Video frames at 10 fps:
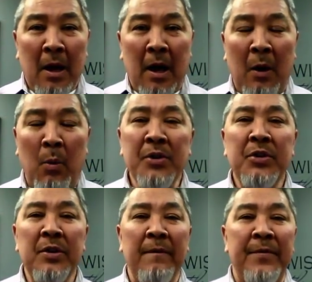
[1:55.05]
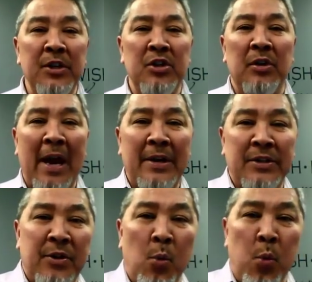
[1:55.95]
I want you to
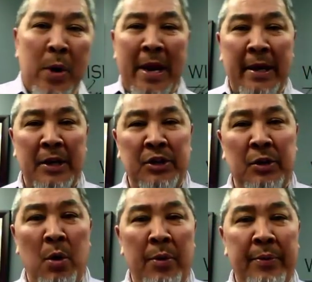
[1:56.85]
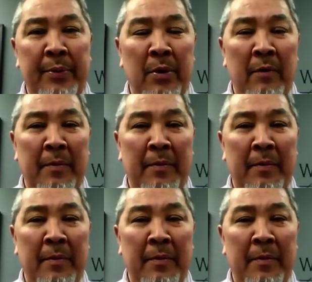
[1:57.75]
visualize the week as you go through it,